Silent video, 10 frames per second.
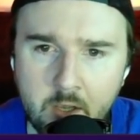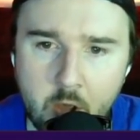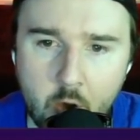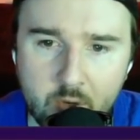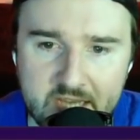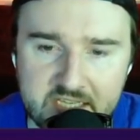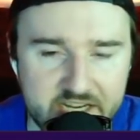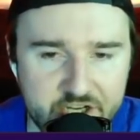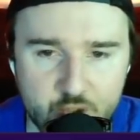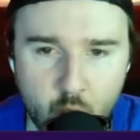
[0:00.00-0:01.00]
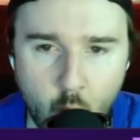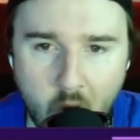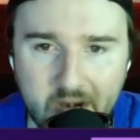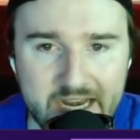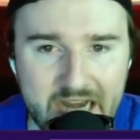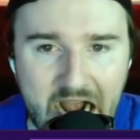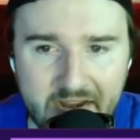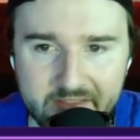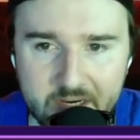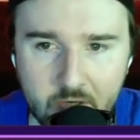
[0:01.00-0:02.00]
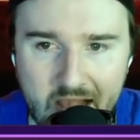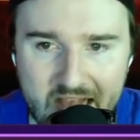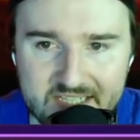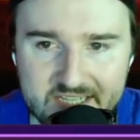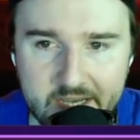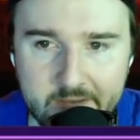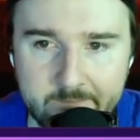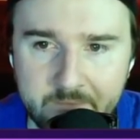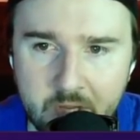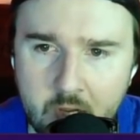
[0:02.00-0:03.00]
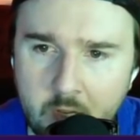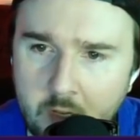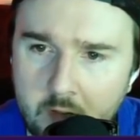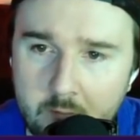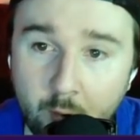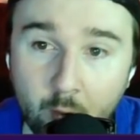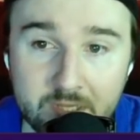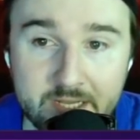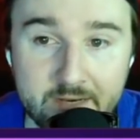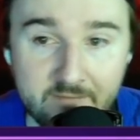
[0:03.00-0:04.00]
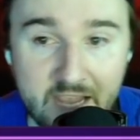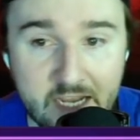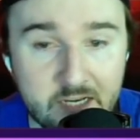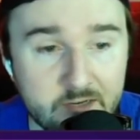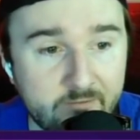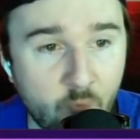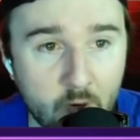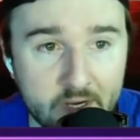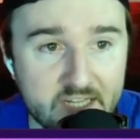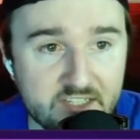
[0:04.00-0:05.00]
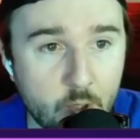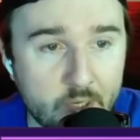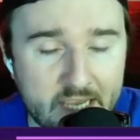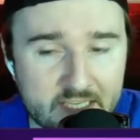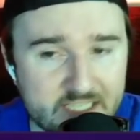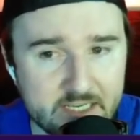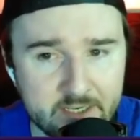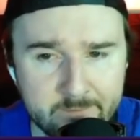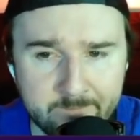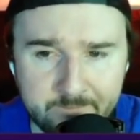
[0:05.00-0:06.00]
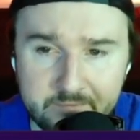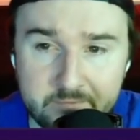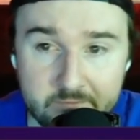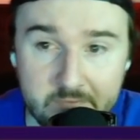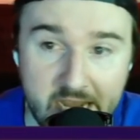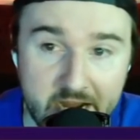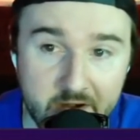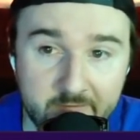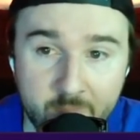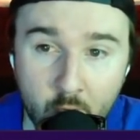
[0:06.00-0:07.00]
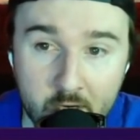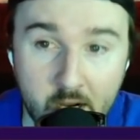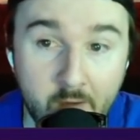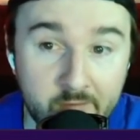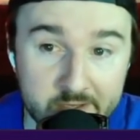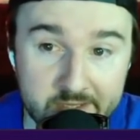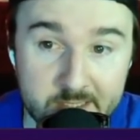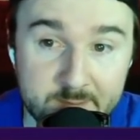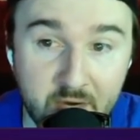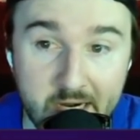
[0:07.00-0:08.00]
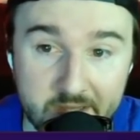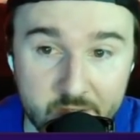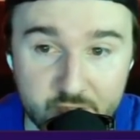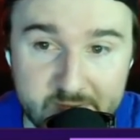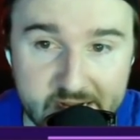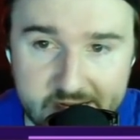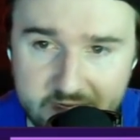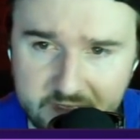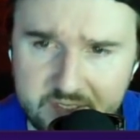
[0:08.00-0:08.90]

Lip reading: OKC just 1-9 in their last 10. Portland 8-4 against OKC. 8-4 covering the spread in those meetings.